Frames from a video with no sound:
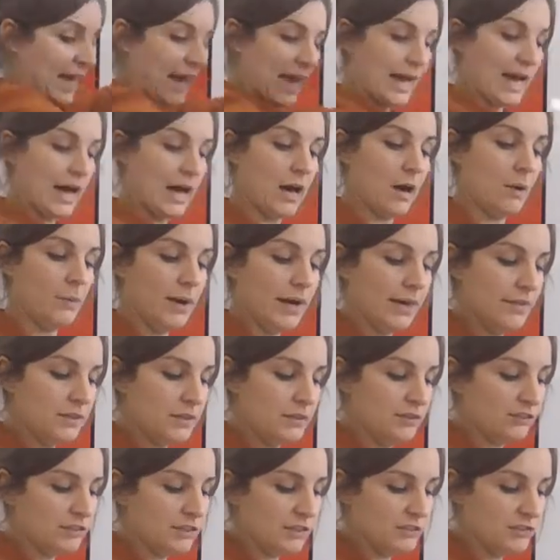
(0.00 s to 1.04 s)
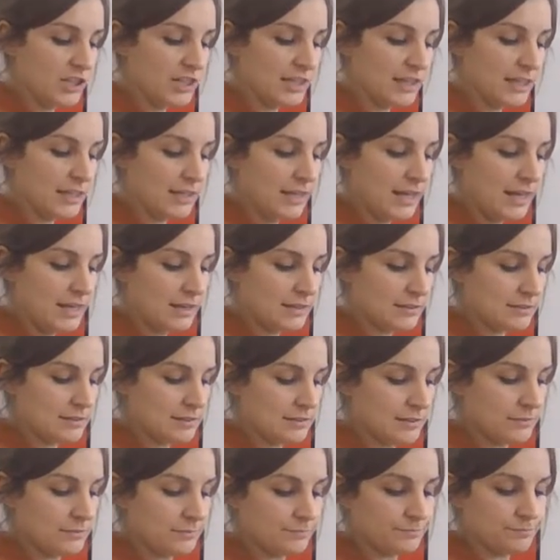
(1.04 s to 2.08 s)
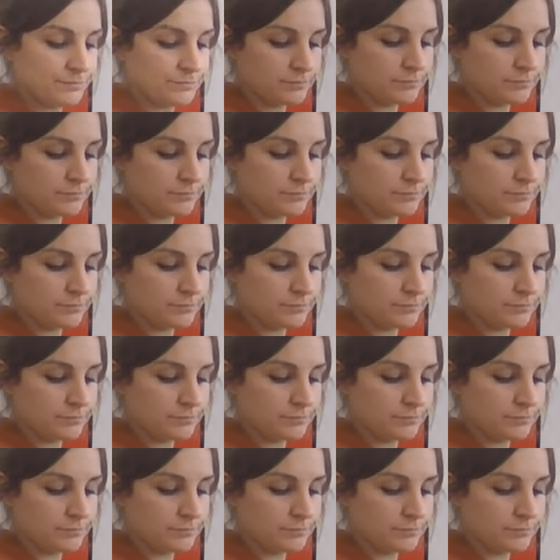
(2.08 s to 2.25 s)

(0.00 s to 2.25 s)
cow and the chicken next.